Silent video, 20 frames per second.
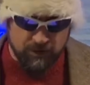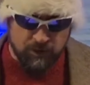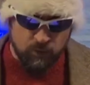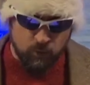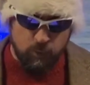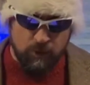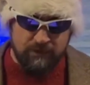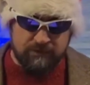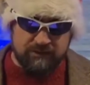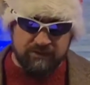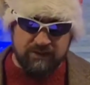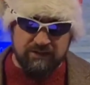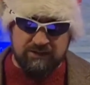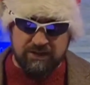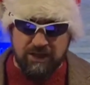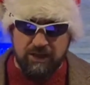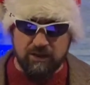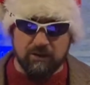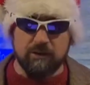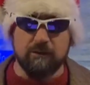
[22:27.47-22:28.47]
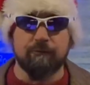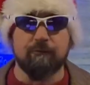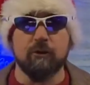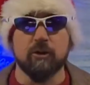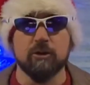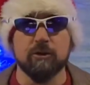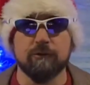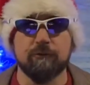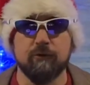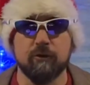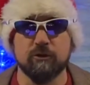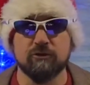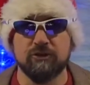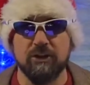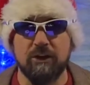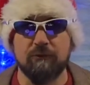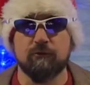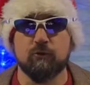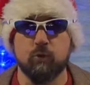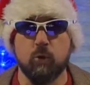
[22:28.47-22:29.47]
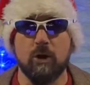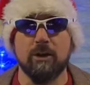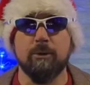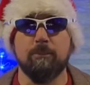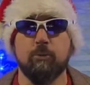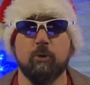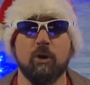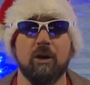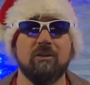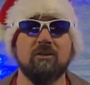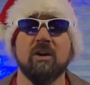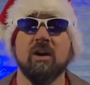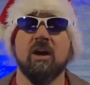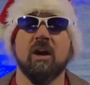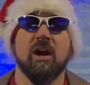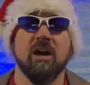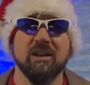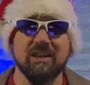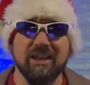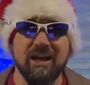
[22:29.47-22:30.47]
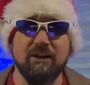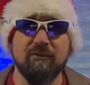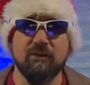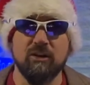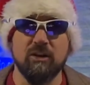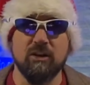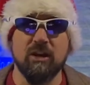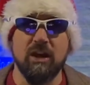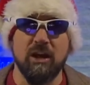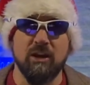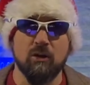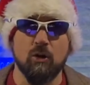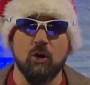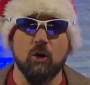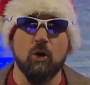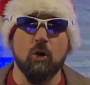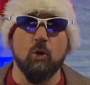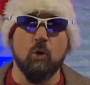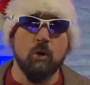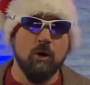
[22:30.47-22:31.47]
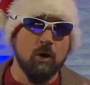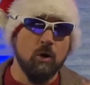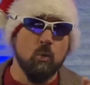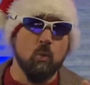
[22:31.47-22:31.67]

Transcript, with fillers: Winston, Taylor, and Fuller, full Jeff, 20 points, 11 and 0.